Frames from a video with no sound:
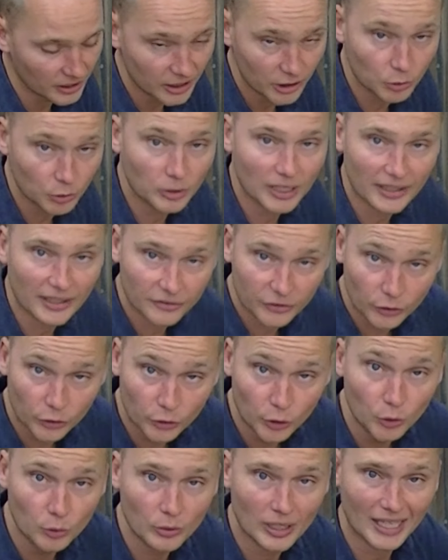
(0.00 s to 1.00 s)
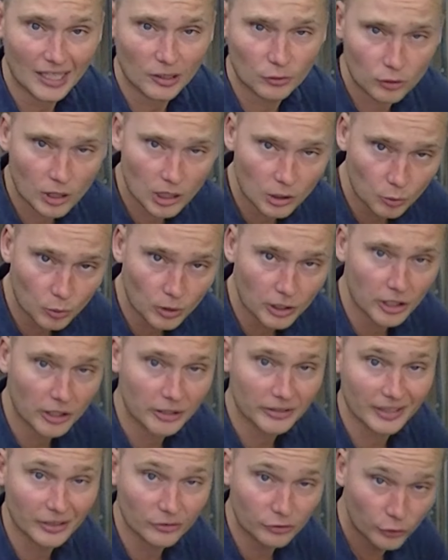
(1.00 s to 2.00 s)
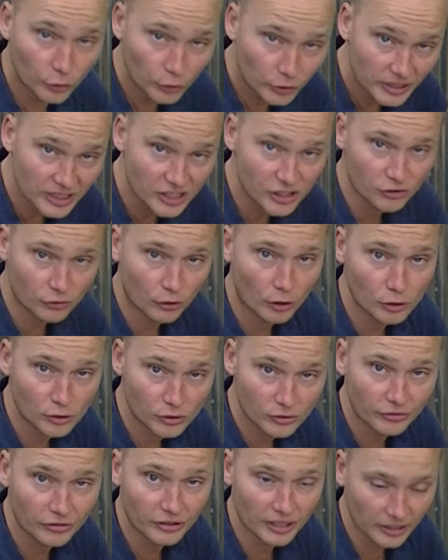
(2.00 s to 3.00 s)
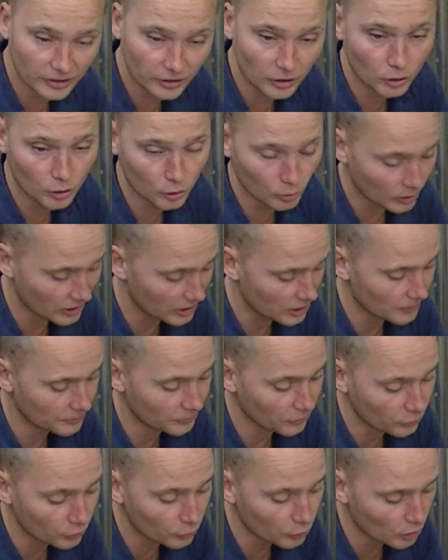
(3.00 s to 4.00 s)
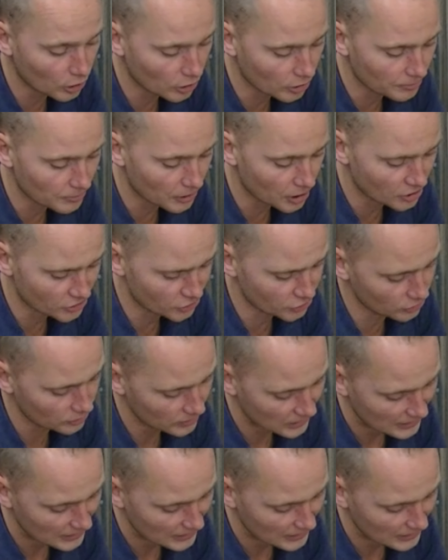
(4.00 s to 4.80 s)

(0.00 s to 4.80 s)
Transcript: you would have to do at around 130 strokes to fill it all the way up to 200 bar. So